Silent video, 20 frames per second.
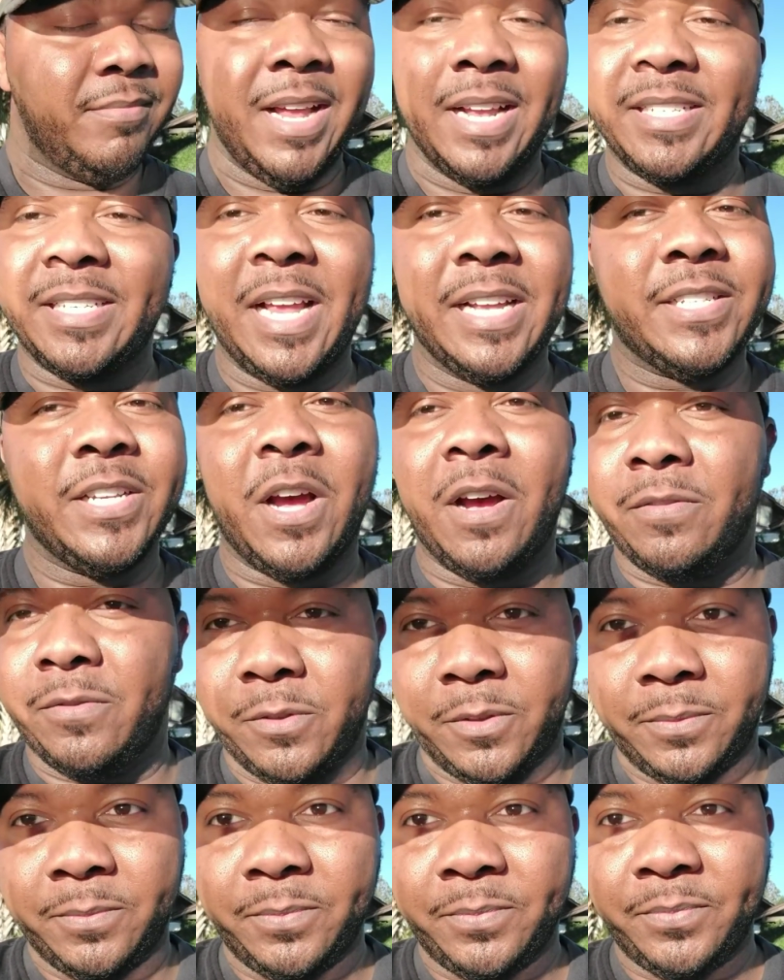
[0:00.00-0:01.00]
It's it's
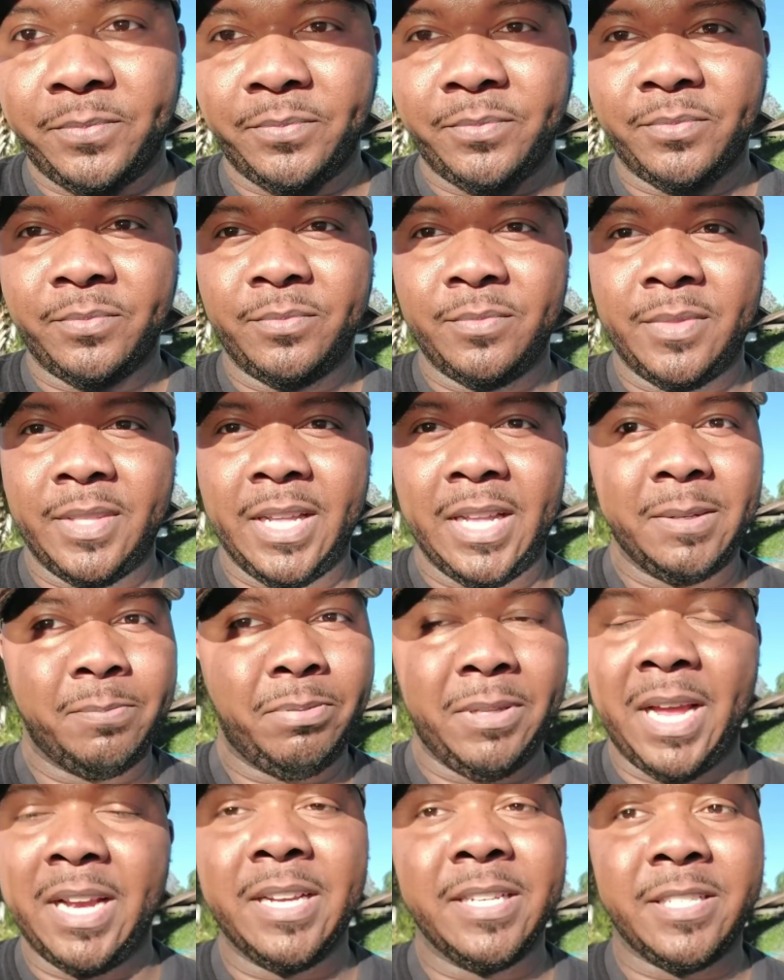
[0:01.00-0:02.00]
awful. It's
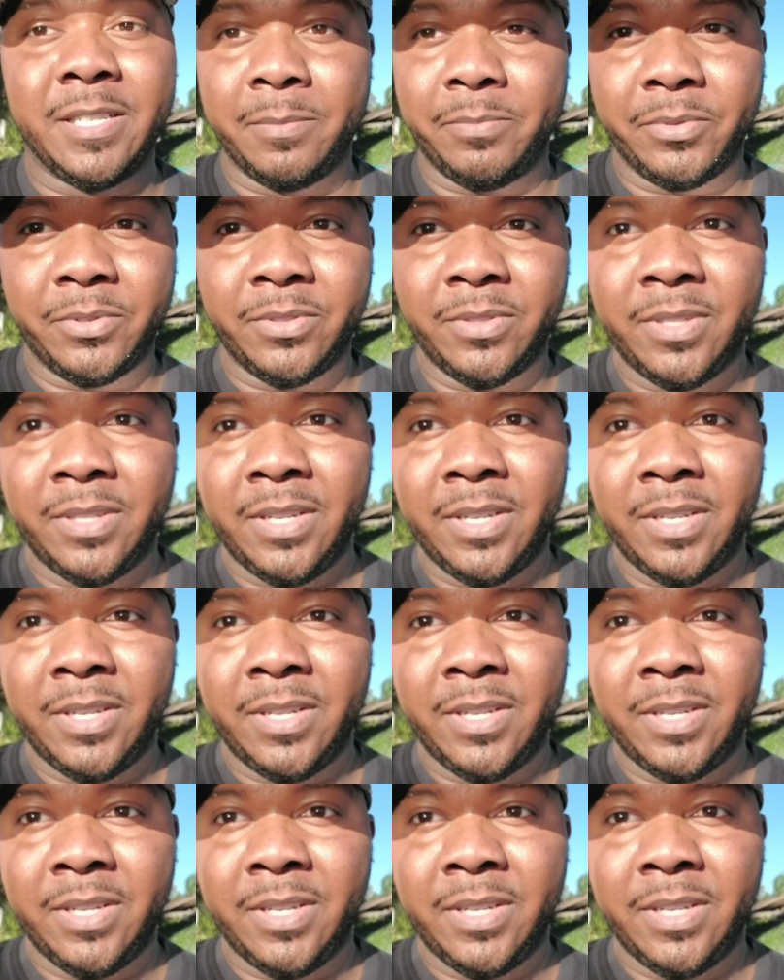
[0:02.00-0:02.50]
plain and simple.